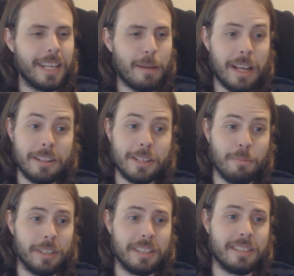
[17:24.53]
I managed to
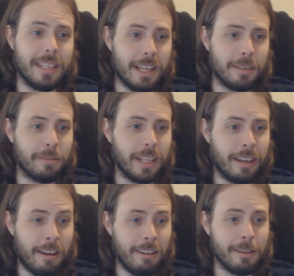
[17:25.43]
put this together for like
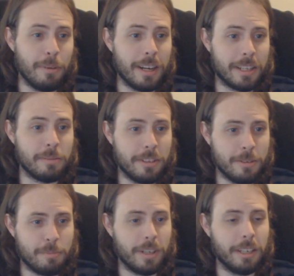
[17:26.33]
$100, which
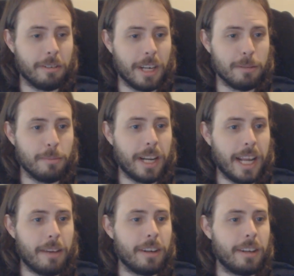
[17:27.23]
is pretty incredible. But I
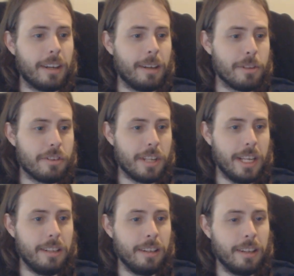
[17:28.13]
have a
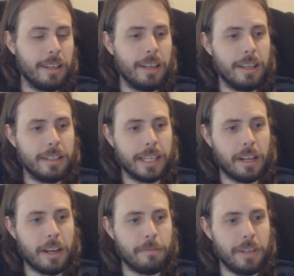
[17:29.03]
machine that I
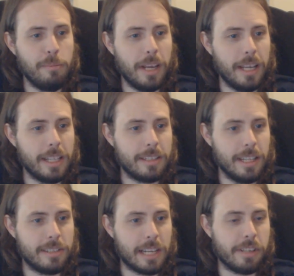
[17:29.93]
got off eBay that
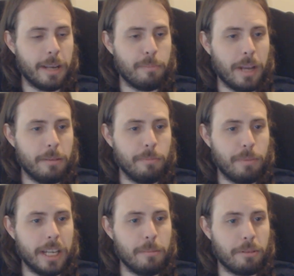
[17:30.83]
it's actually a
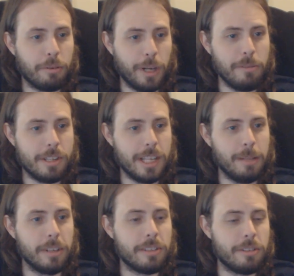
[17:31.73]
Pentium 3
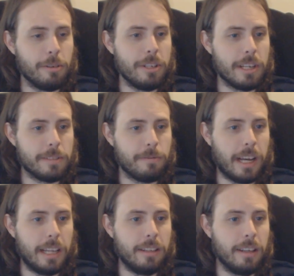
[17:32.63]
machine, but it's doing me just
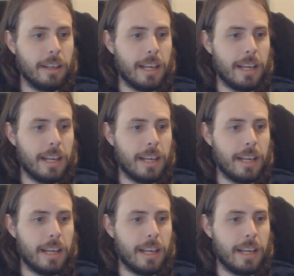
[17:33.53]
fine.